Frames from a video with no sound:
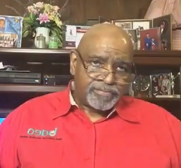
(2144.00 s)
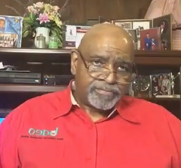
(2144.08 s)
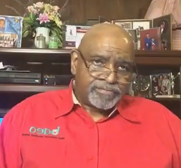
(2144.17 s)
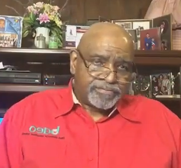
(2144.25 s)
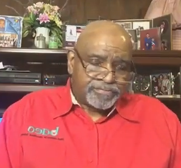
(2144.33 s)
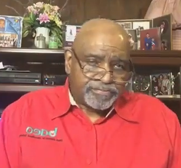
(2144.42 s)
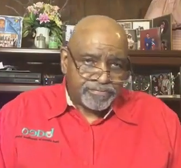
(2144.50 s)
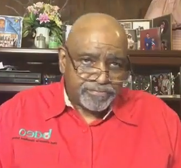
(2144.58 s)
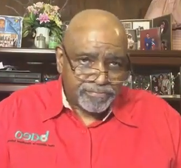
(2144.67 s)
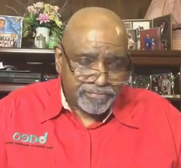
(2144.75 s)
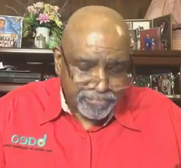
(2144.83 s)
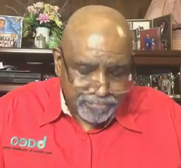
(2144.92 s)

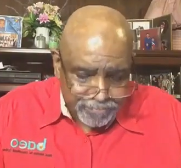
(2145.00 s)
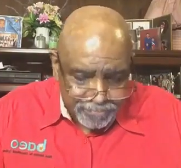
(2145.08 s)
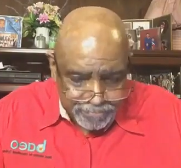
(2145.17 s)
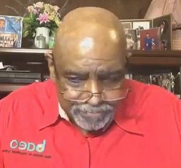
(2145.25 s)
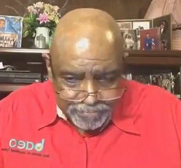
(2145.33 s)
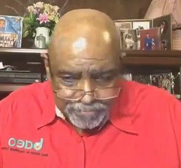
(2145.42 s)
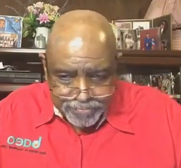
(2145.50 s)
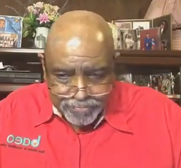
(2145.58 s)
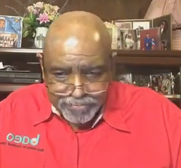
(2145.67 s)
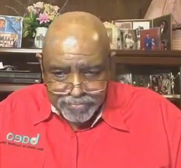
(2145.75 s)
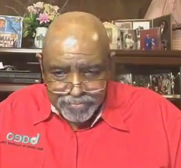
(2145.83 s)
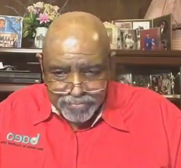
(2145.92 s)

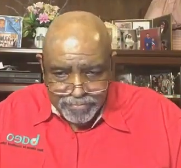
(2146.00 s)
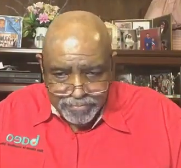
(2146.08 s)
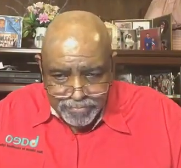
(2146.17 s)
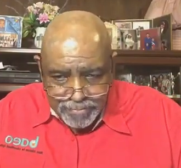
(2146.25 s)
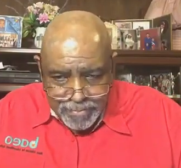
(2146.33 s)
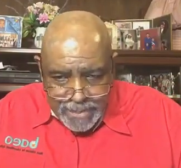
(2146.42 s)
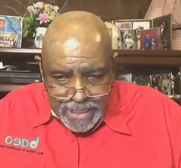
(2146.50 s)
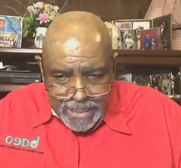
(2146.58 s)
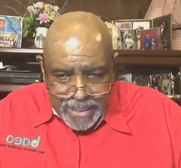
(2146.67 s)
Nothing is said.